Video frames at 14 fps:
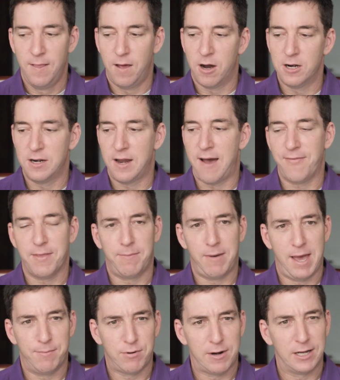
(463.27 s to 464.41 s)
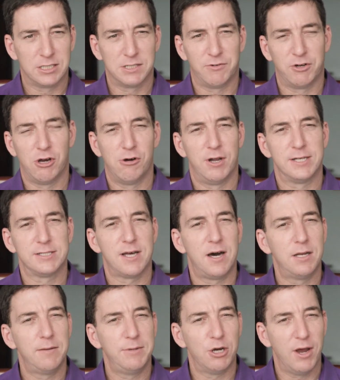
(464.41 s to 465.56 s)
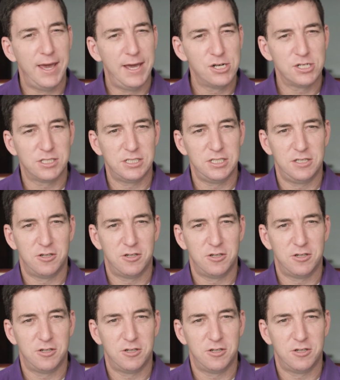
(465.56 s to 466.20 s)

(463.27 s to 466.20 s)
are not the byproducts of your own autonomy or agency.